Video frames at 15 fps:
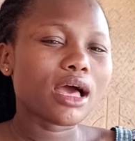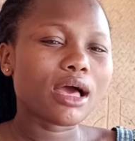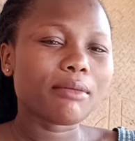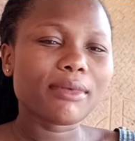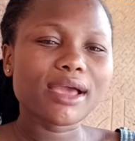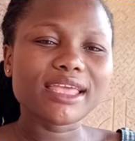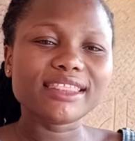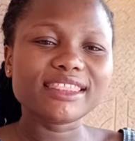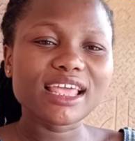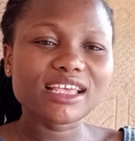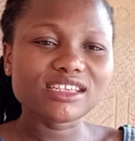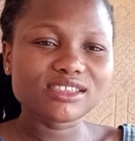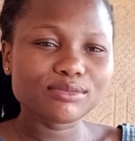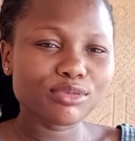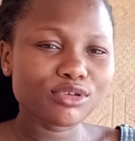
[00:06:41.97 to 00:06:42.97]
my
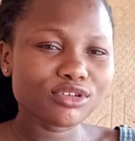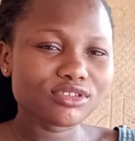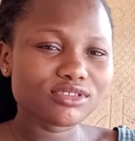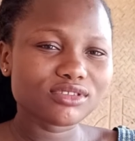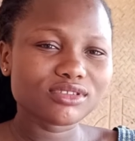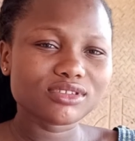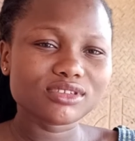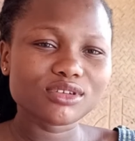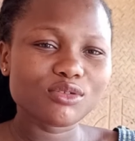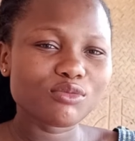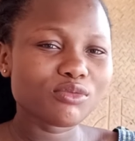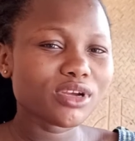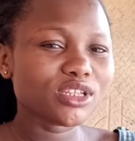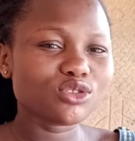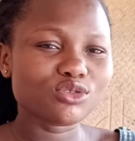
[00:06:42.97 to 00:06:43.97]
test board
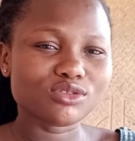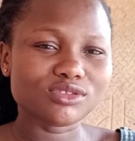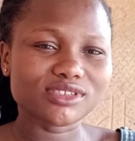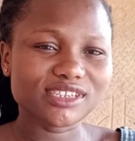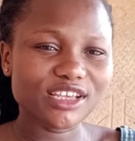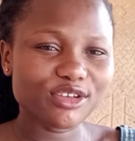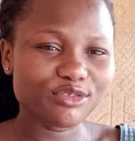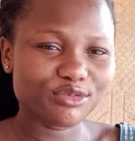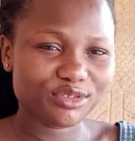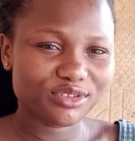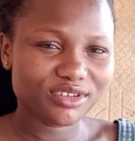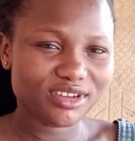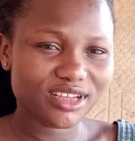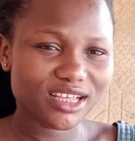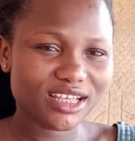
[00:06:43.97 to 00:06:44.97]
went to zero.
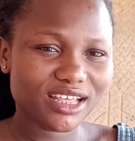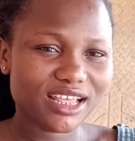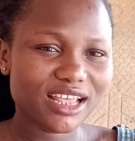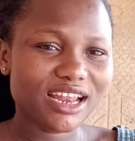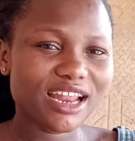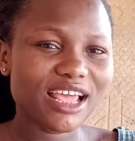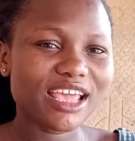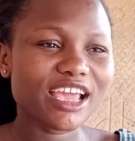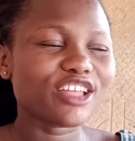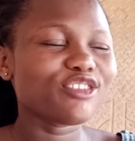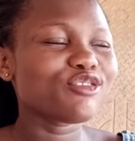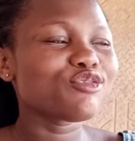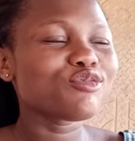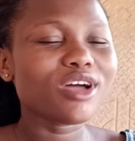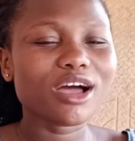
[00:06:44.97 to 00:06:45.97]
Like, I
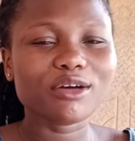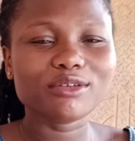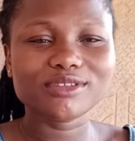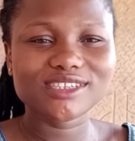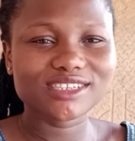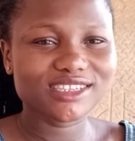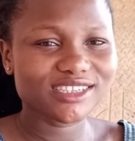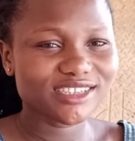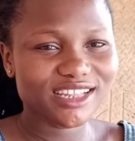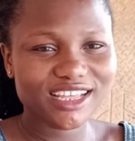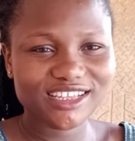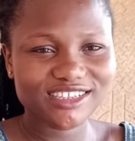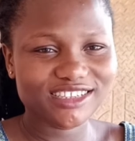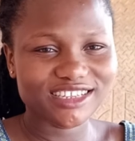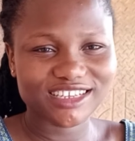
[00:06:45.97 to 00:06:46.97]
don't know how things
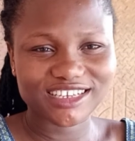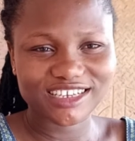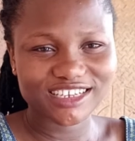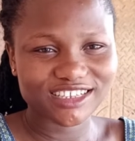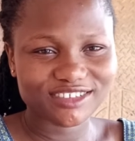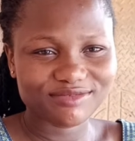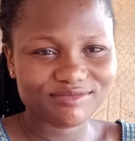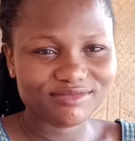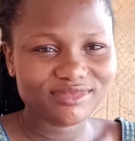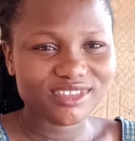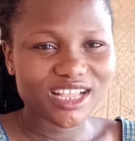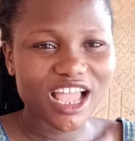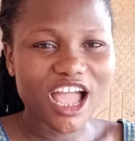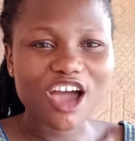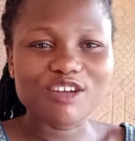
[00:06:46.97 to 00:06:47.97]
test again.
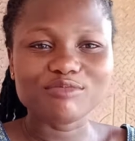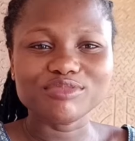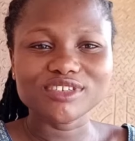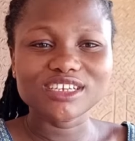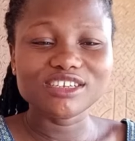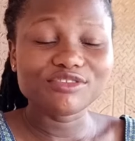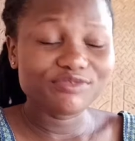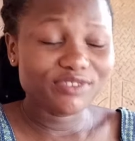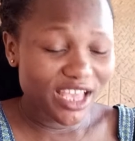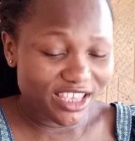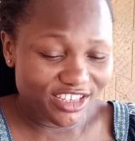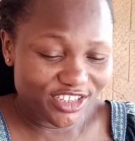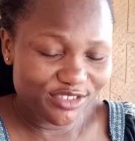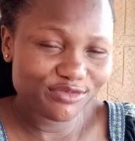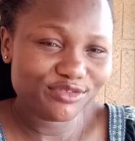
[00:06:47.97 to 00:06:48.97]
If I
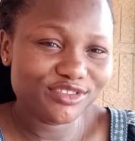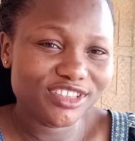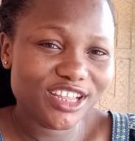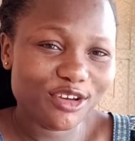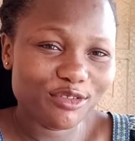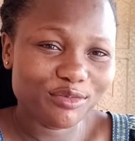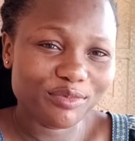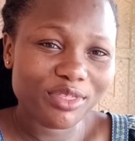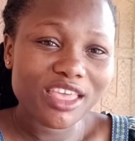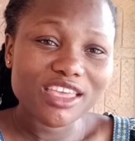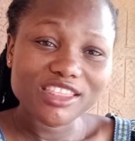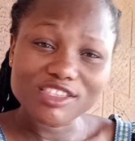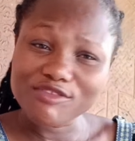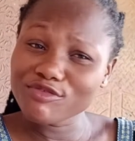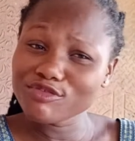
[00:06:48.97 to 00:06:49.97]
eat food now,
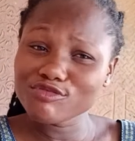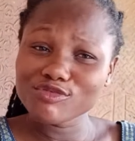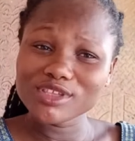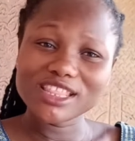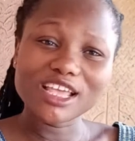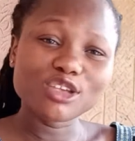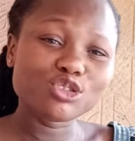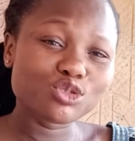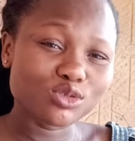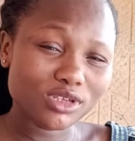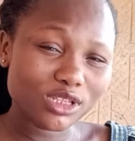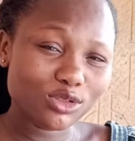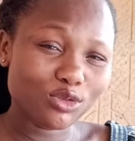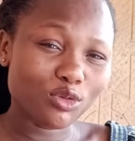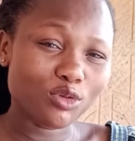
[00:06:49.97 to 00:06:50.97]
the food will taste
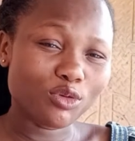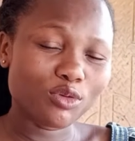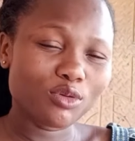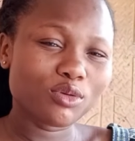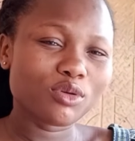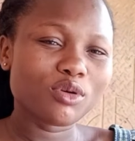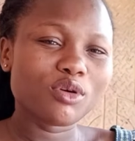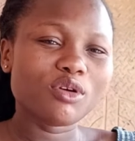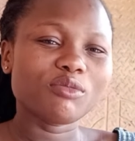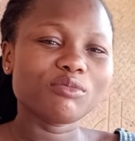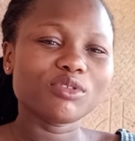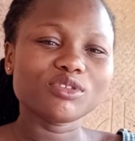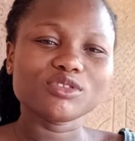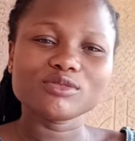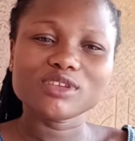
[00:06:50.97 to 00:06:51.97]
sweet though,
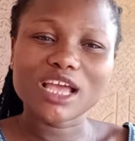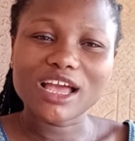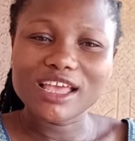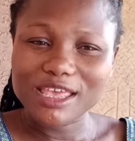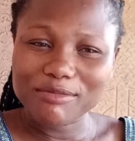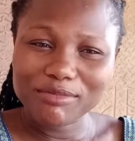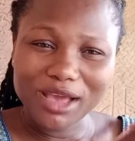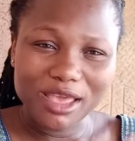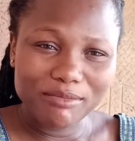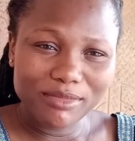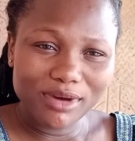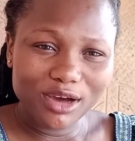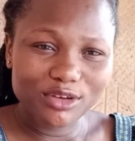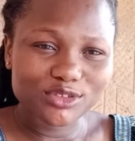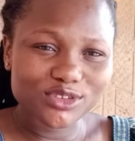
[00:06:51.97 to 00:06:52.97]
but in my
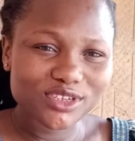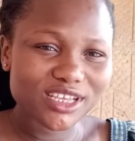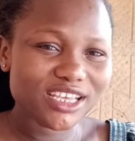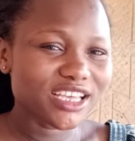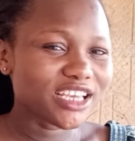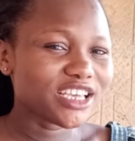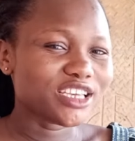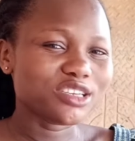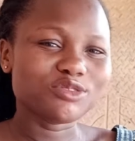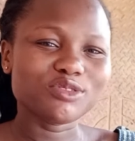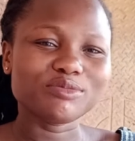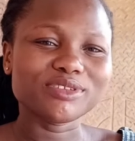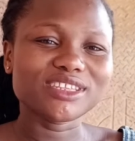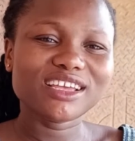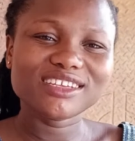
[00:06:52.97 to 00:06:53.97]
mouth, it will
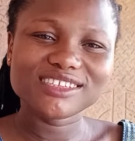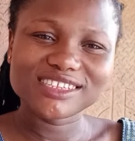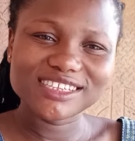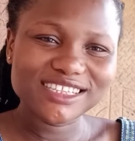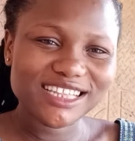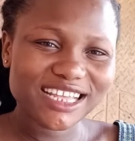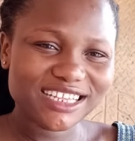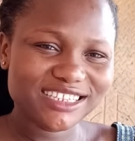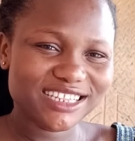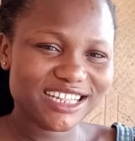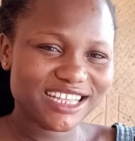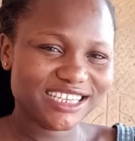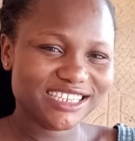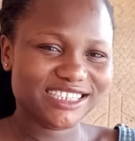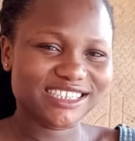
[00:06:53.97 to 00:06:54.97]
be tasting
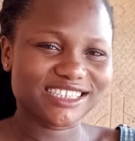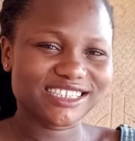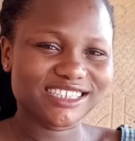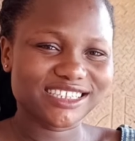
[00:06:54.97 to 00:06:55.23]
tasteless.